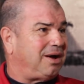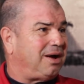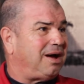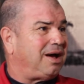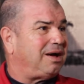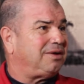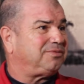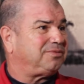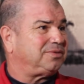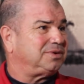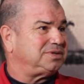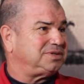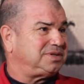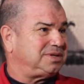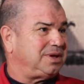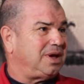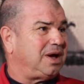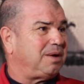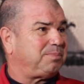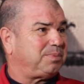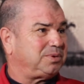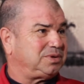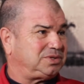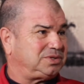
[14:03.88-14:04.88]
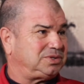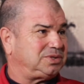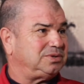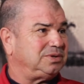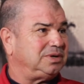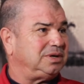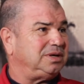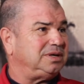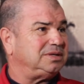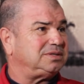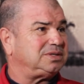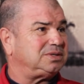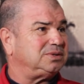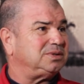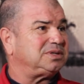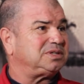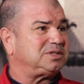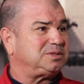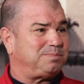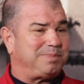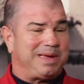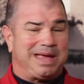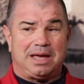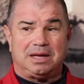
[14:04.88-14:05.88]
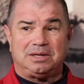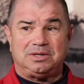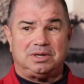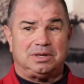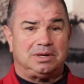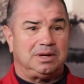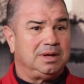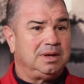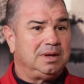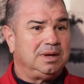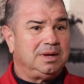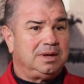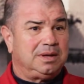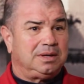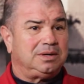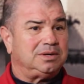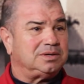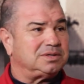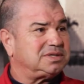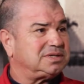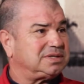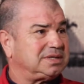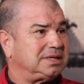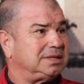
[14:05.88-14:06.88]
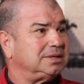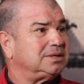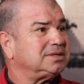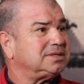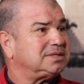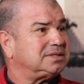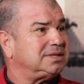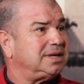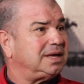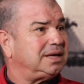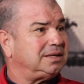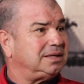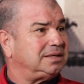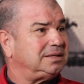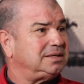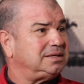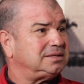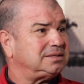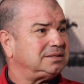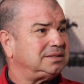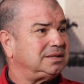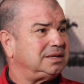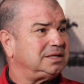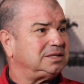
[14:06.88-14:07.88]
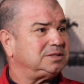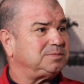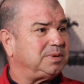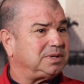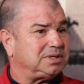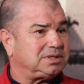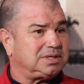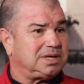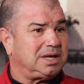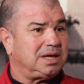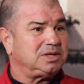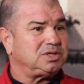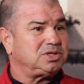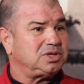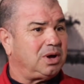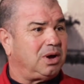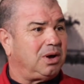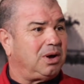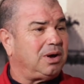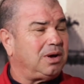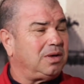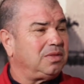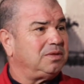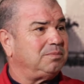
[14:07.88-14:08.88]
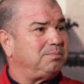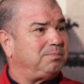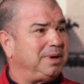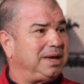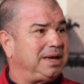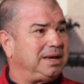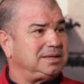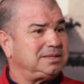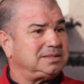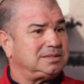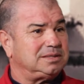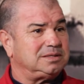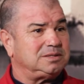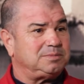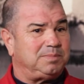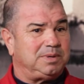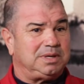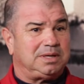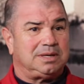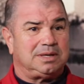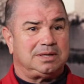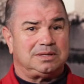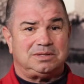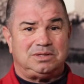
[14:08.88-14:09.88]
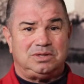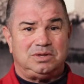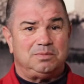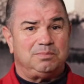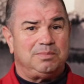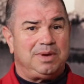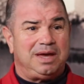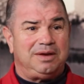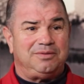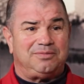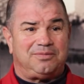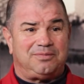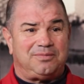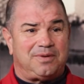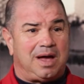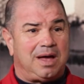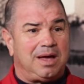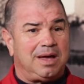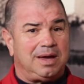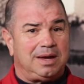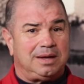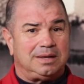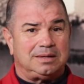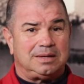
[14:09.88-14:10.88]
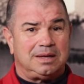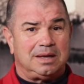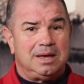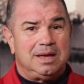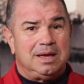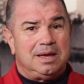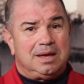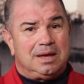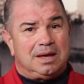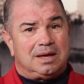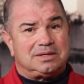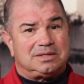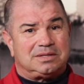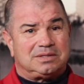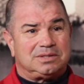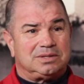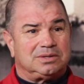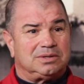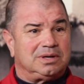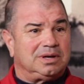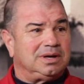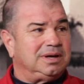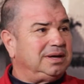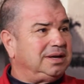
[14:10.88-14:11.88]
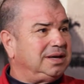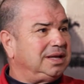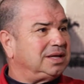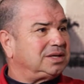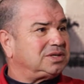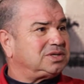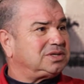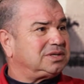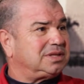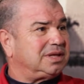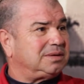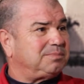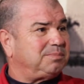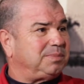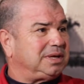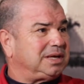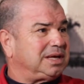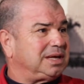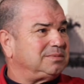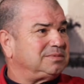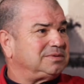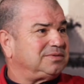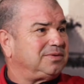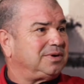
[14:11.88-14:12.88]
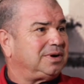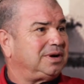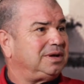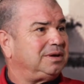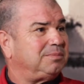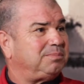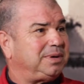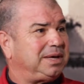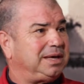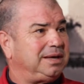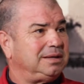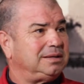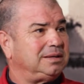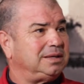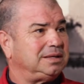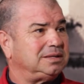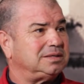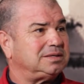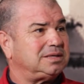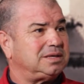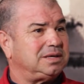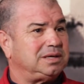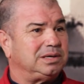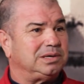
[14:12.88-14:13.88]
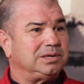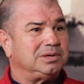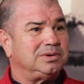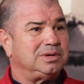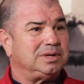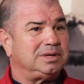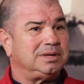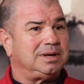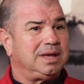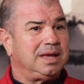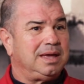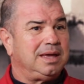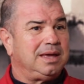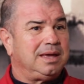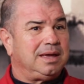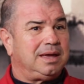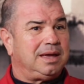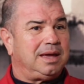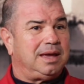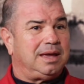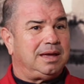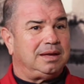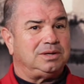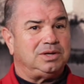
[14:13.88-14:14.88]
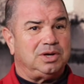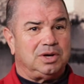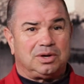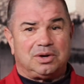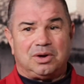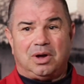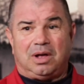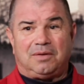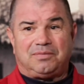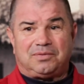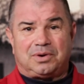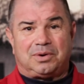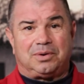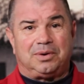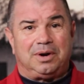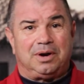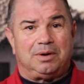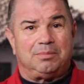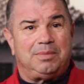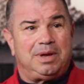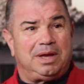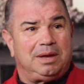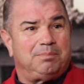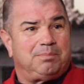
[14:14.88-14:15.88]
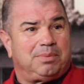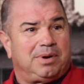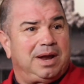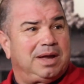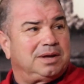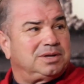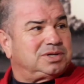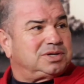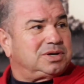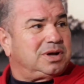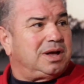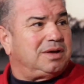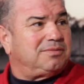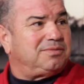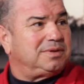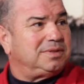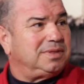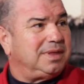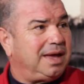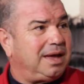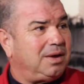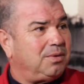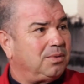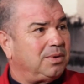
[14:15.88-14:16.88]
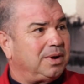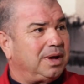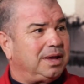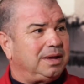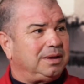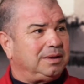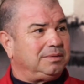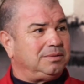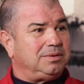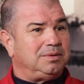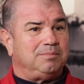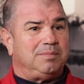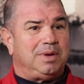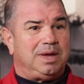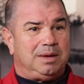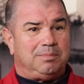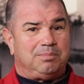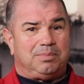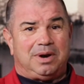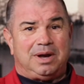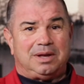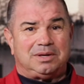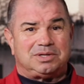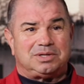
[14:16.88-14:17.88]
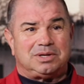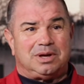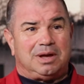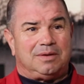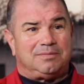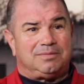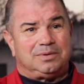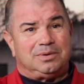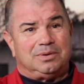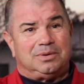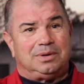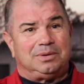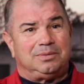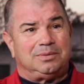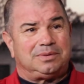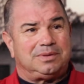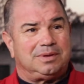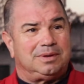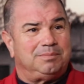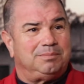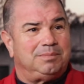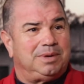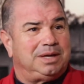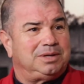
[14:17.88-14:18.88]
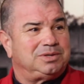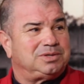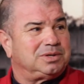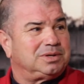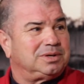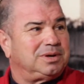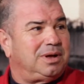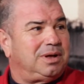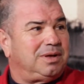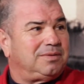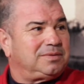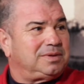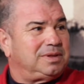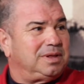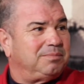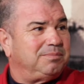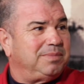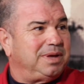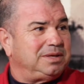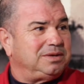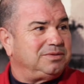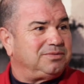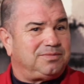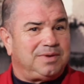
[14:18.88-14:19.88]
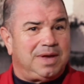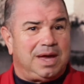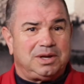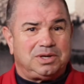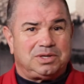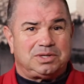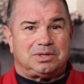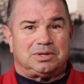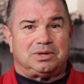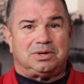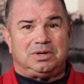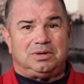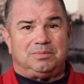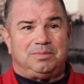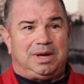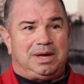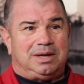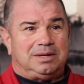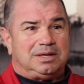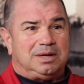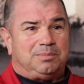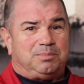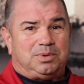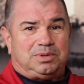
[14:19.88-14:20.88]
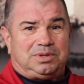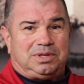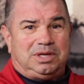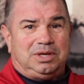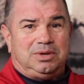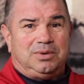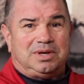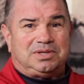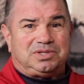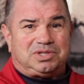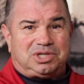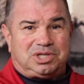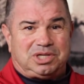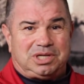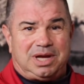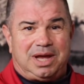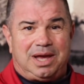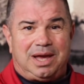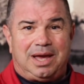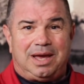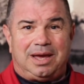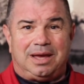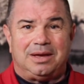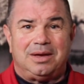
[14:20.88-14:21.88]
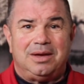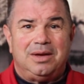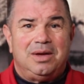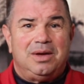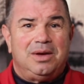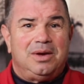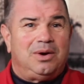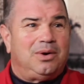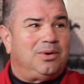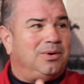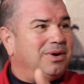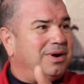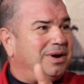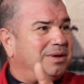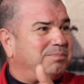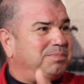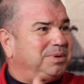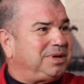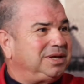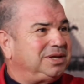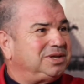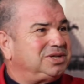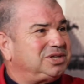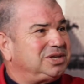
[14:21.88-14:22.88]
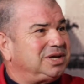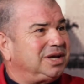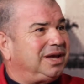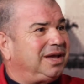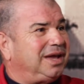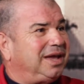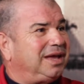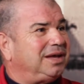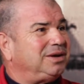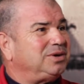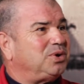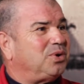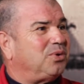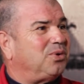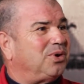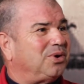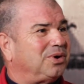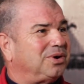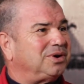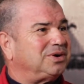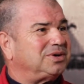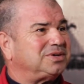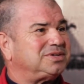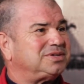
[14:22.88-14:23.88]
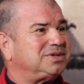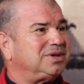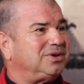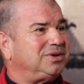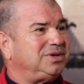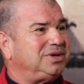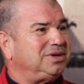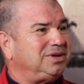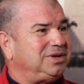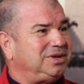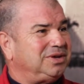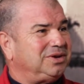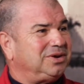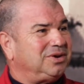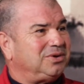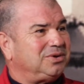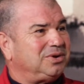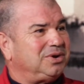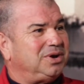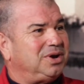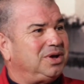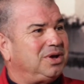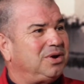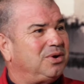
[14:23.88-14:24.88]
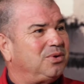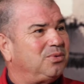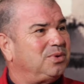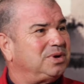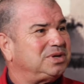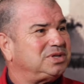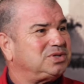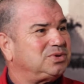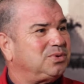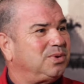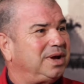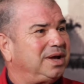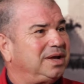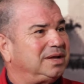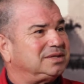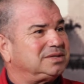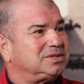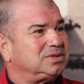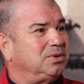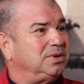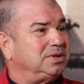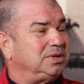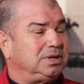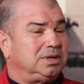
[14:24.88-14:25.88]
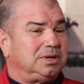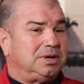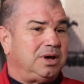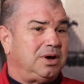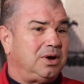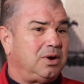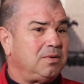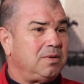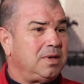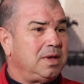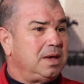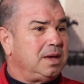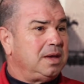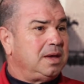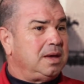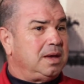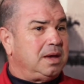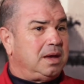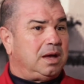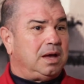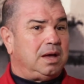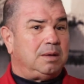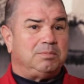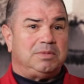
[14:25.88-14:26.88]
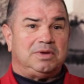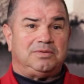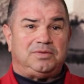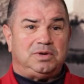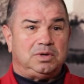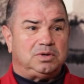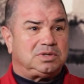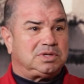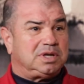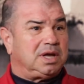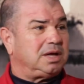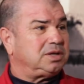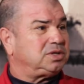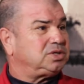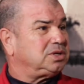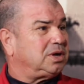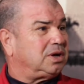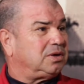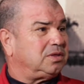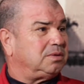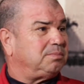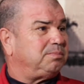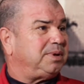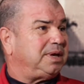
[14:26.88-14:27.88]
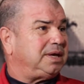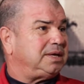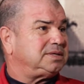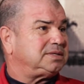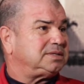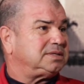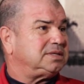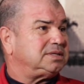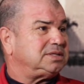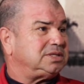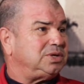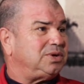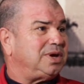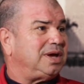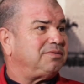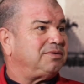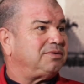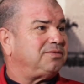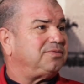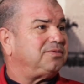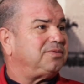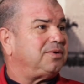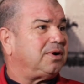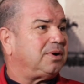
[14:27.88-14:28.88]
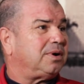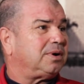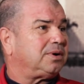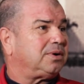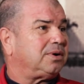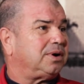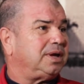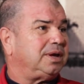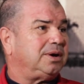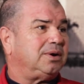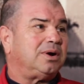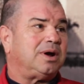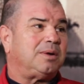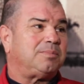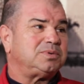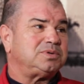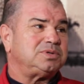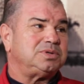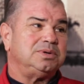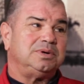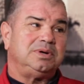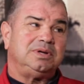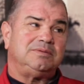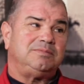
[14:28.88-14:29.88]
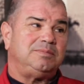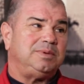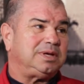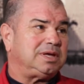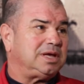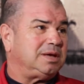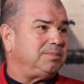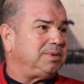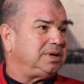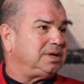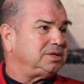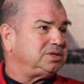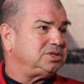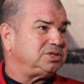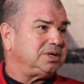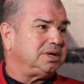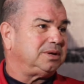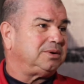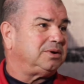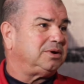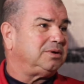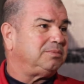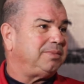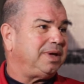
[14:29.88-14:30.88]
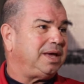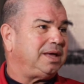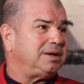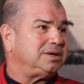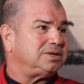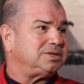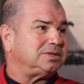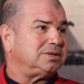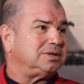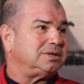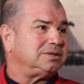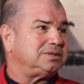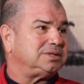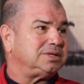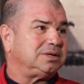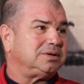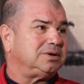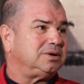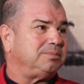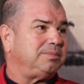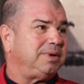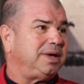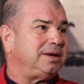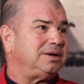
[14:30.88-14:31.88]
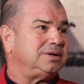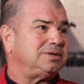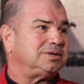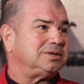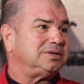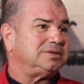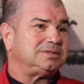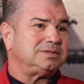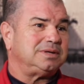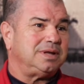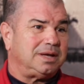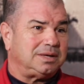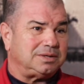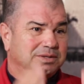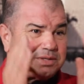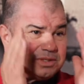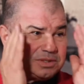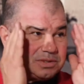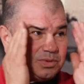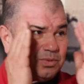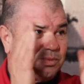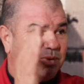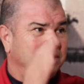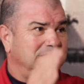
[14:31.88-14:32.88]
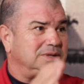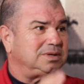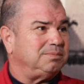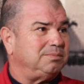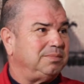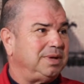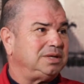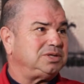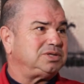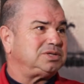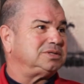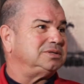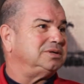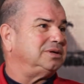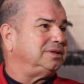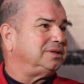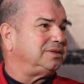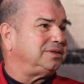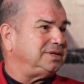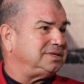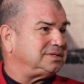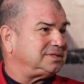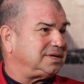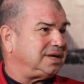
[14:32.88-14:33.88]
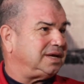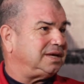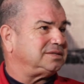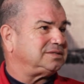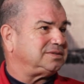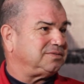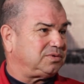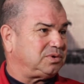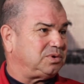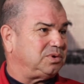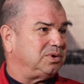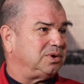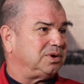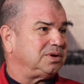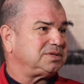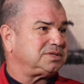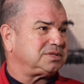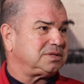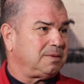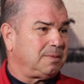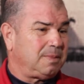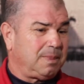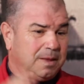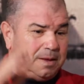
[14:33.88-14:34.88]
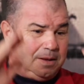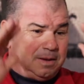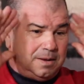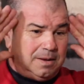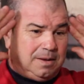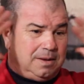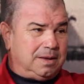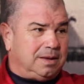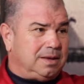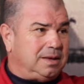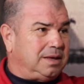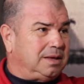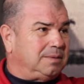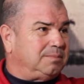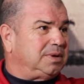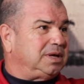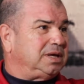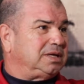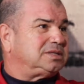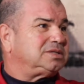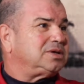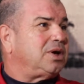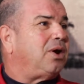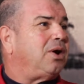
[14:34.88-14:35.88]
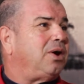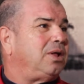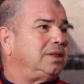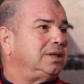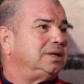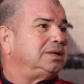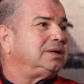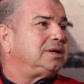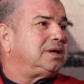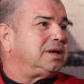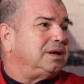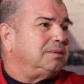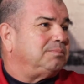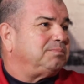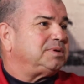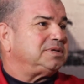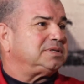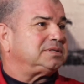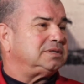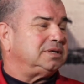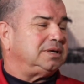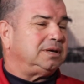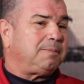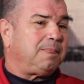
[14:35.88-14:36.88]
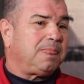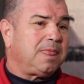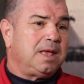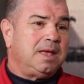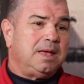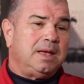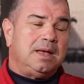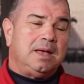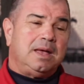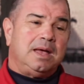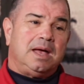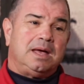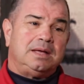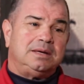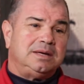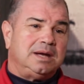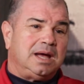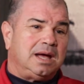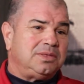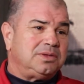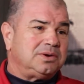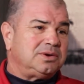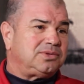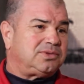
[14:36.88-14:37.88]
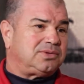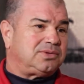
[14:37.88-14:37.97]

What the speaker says: offers the opportunities to expand your skill set in these things, but touch all the bases, because you may find a certain niche that becomes very appealing to you, and your golf career may branch off in that way. You may branch off going with a major golf club manufacturer. You may end up with the USGA or at PGA headquarters. So you don't know which way it's going to go. If you touch all the bases, you have a far greater opportunity of becoming a general manager. A general manager is not just one-dimensional these days, of course. It's all-encompassing. Another